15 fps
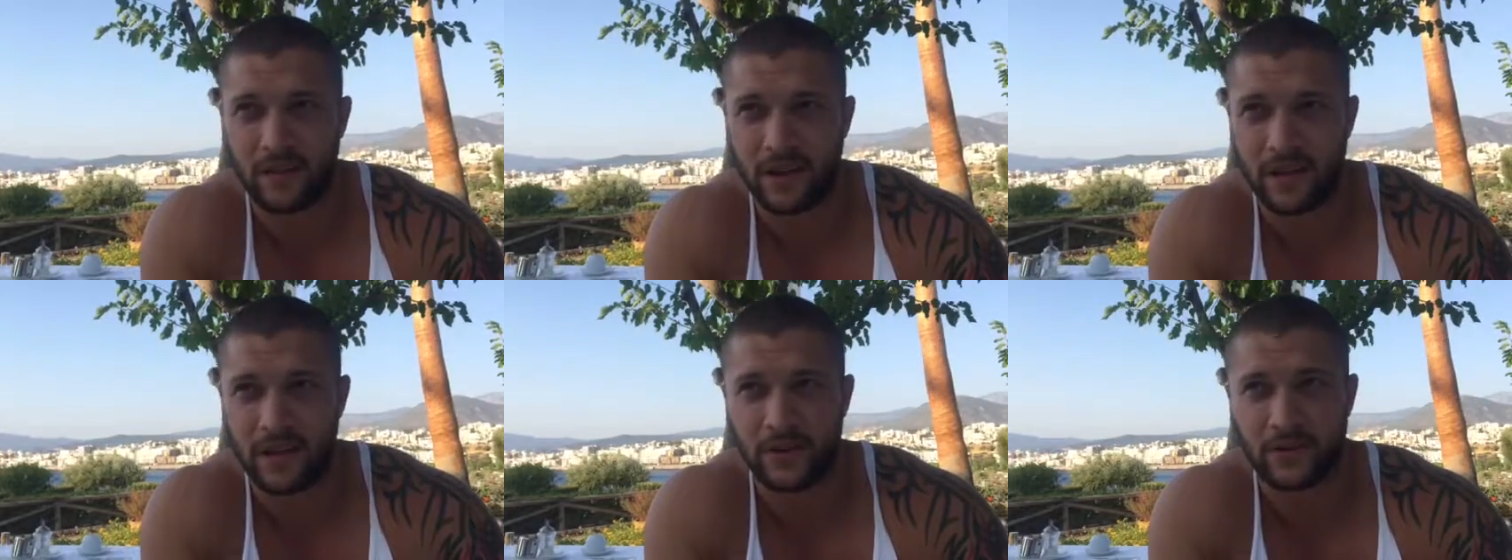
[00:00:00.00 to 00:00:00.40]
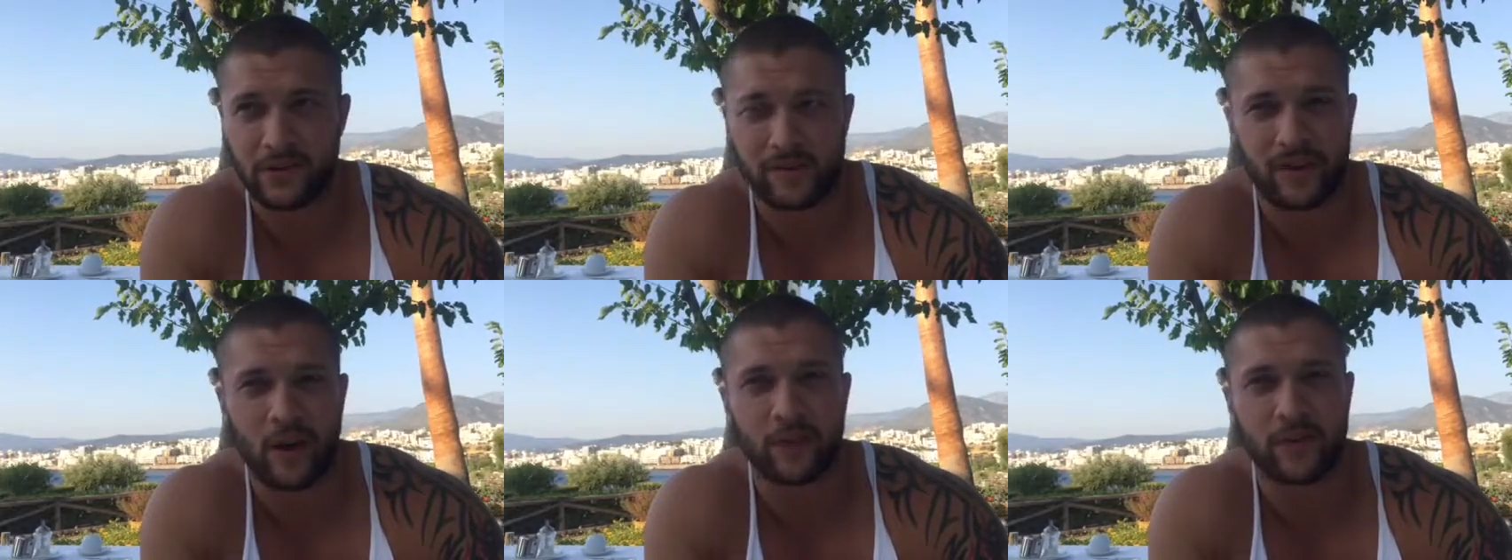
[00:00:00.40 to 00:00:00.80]
for the
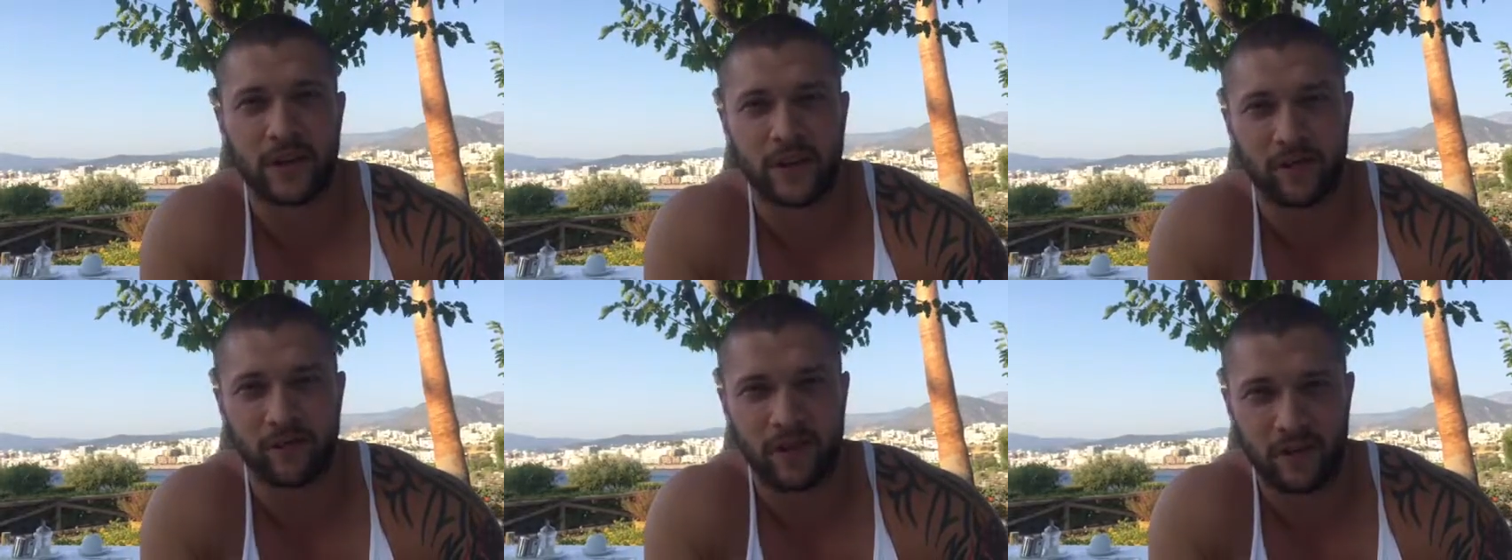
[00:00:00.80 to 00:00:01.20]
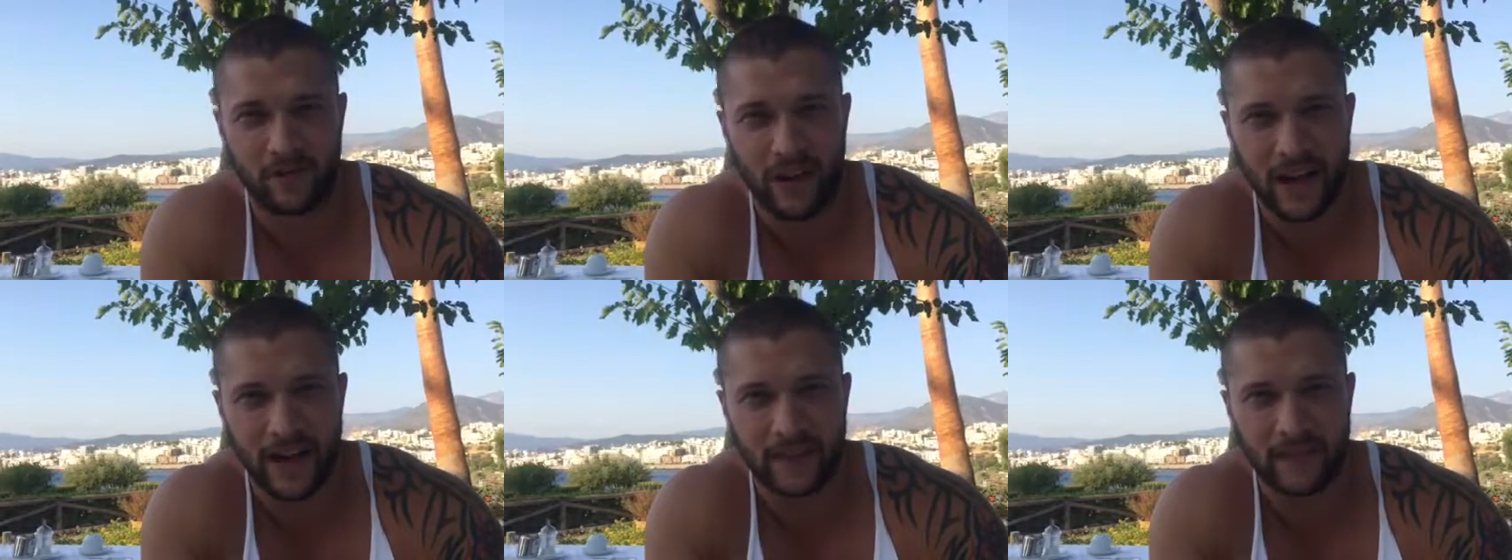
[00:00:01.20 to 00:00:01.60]
years of help that you
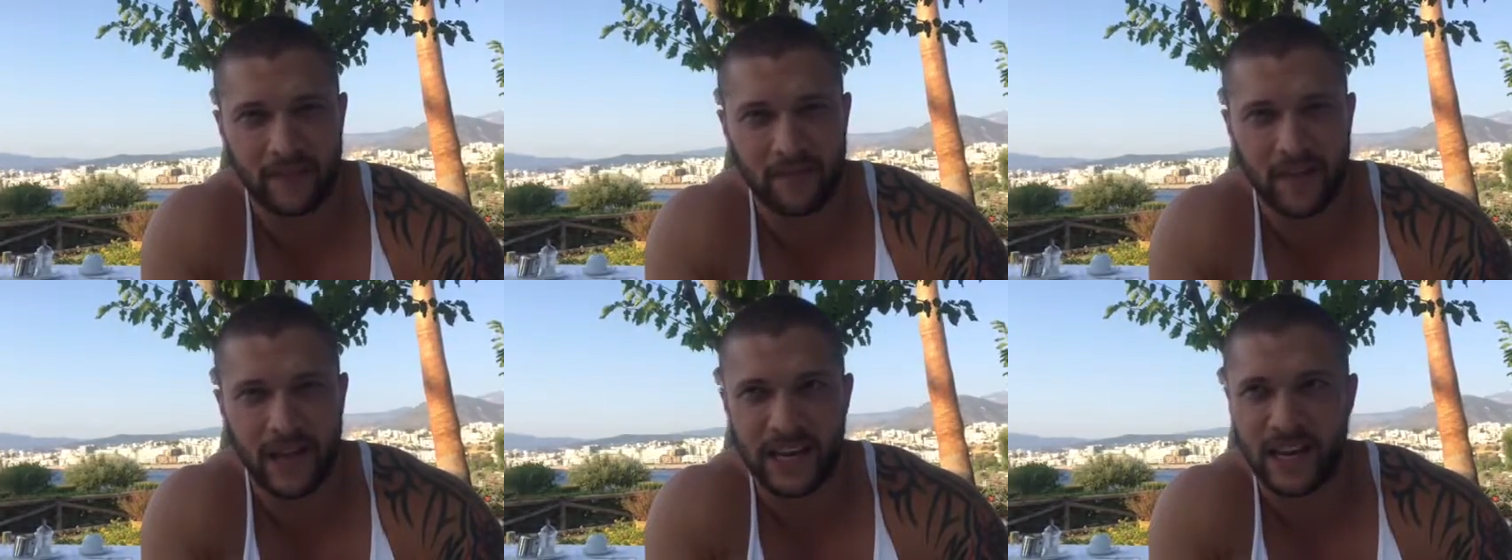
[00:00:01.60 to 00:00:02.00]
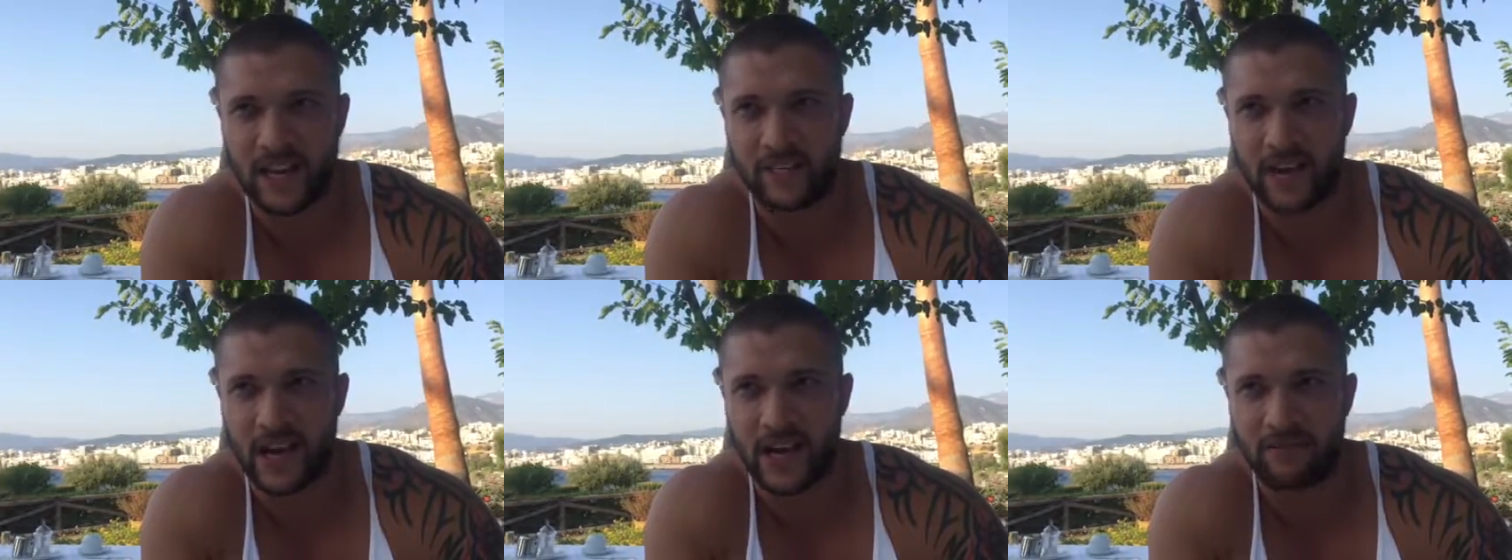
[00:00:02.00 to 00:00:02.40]
provided to me,
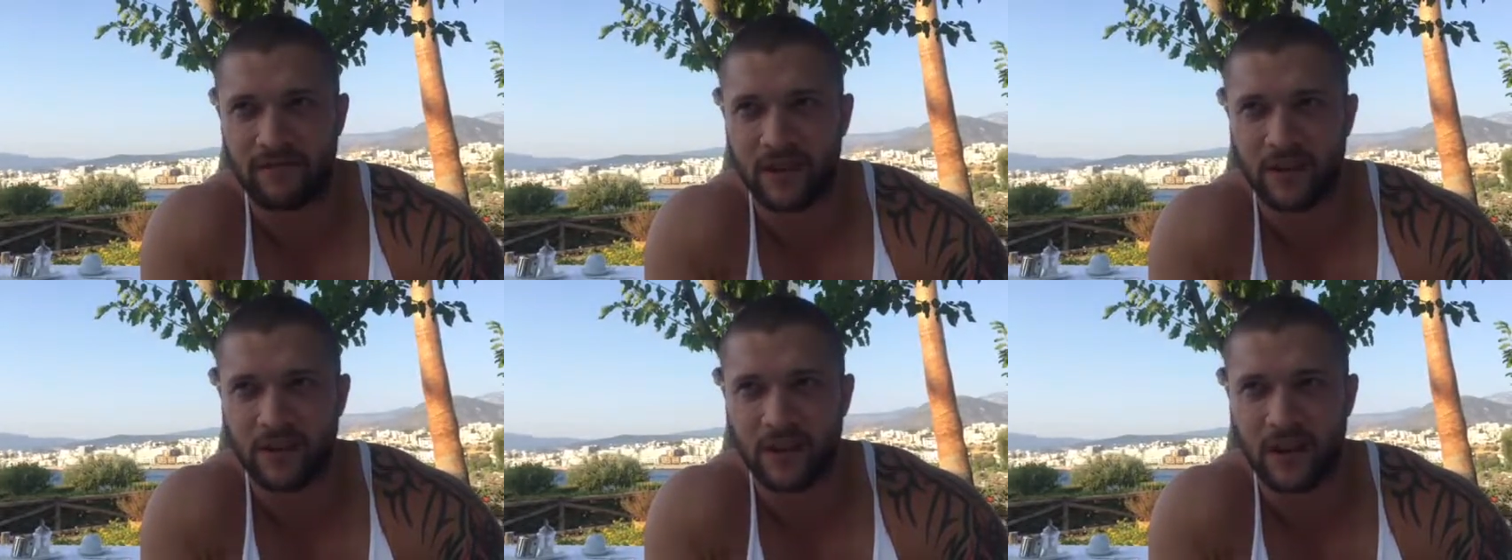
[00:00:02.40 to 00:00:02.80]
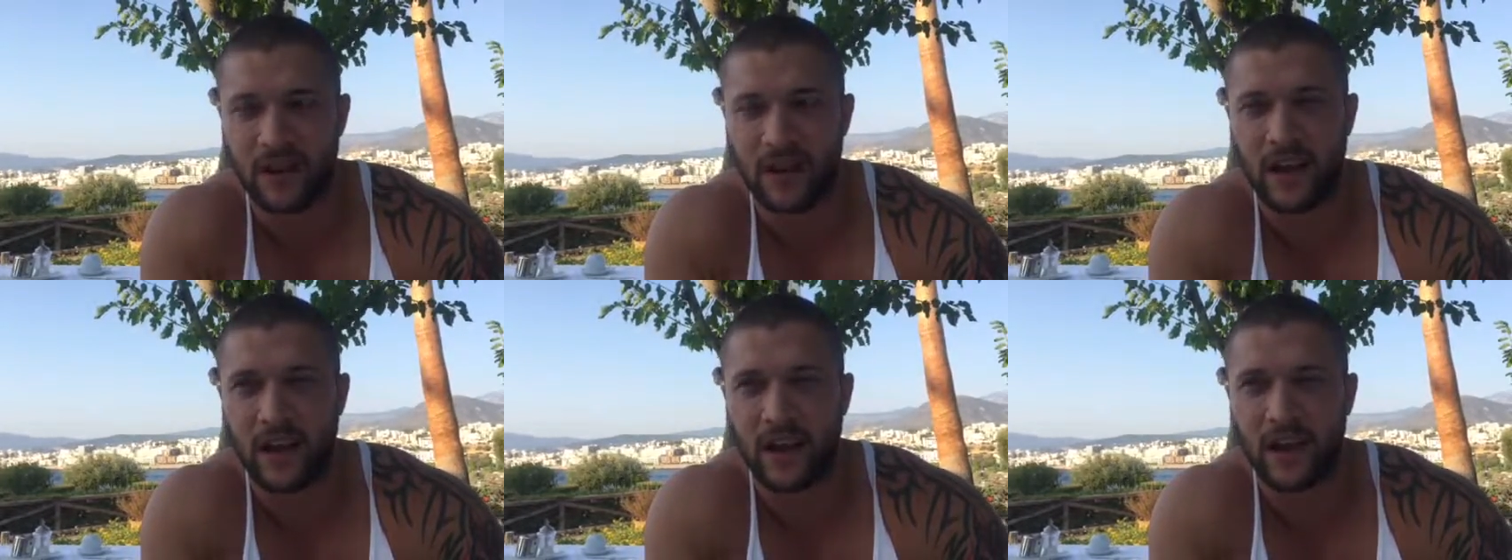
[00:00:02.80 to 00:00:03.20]
even after
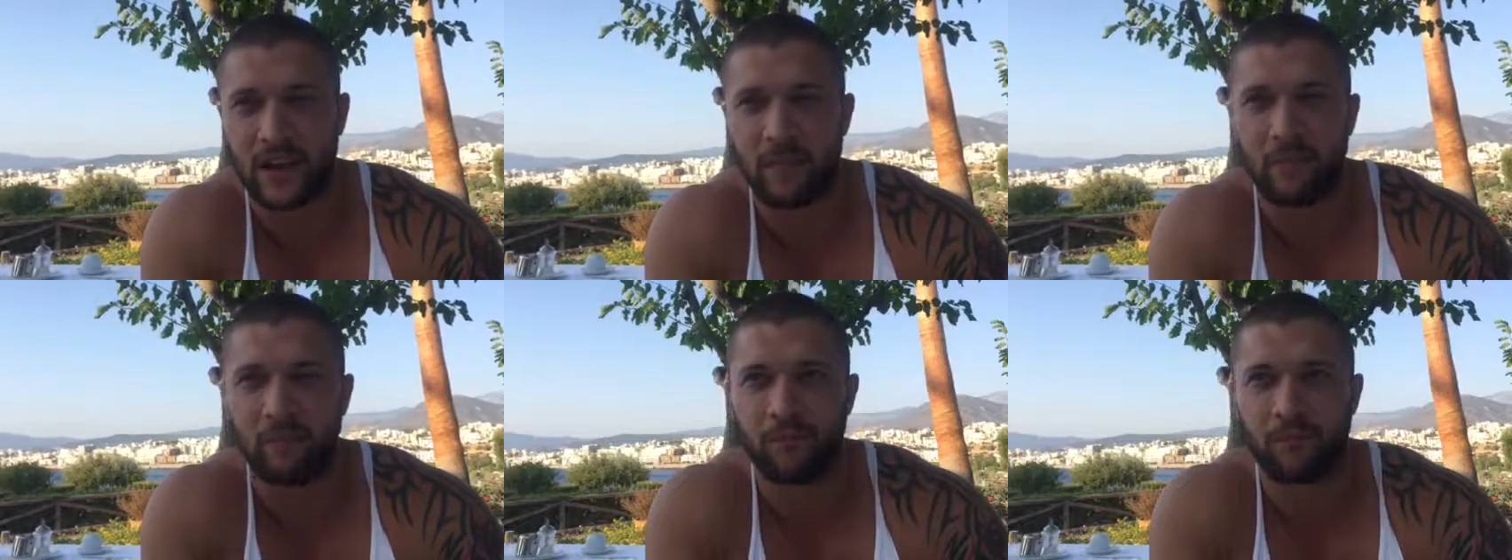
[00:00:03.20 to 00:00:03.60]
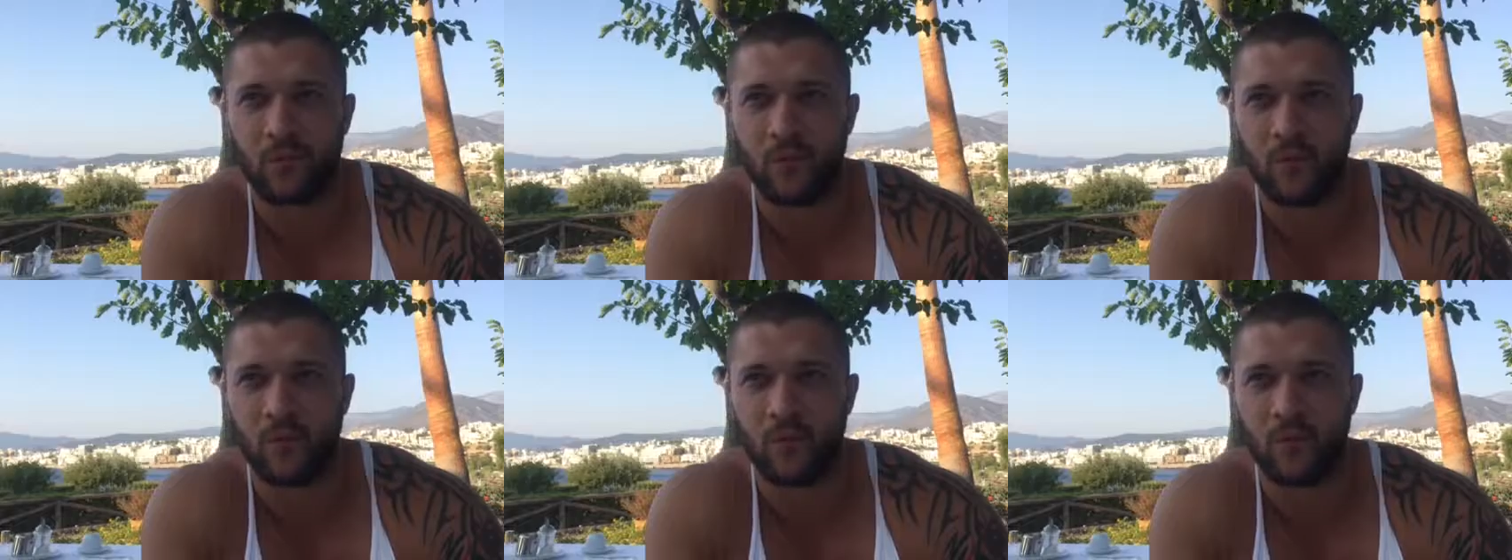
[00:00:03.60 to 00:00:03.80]
um,